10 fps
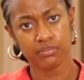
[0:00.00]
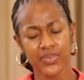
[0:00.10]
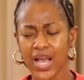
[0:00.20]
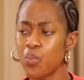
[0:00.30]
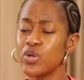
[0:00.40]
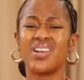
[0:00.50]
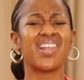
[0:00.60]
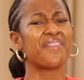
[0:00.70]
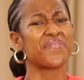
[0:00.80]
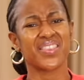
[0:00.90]
Can we not
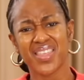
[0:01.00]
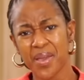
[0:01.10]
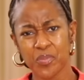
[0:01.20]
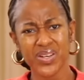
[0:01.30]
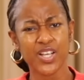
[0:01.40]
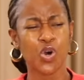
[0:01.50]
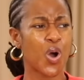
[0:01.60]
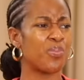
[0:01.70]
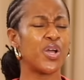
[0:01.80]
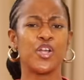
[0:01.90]
laugh at them when they
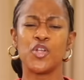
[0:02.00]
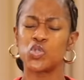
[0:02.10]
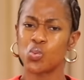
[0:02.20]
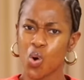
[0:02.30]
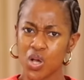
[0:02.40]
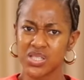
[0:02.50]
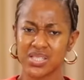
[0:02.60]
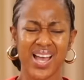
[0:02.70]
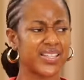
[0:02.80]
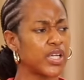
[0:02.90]
come to us
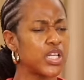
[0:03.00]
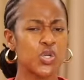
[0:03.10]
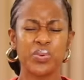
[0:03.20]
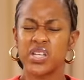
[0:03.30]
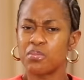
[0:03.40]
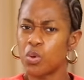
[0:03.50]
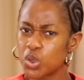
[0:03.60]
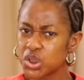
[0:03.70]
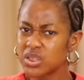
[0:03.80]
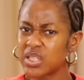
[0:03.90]
and they're a little bit
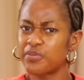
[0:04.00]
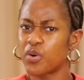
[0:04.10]
emotional and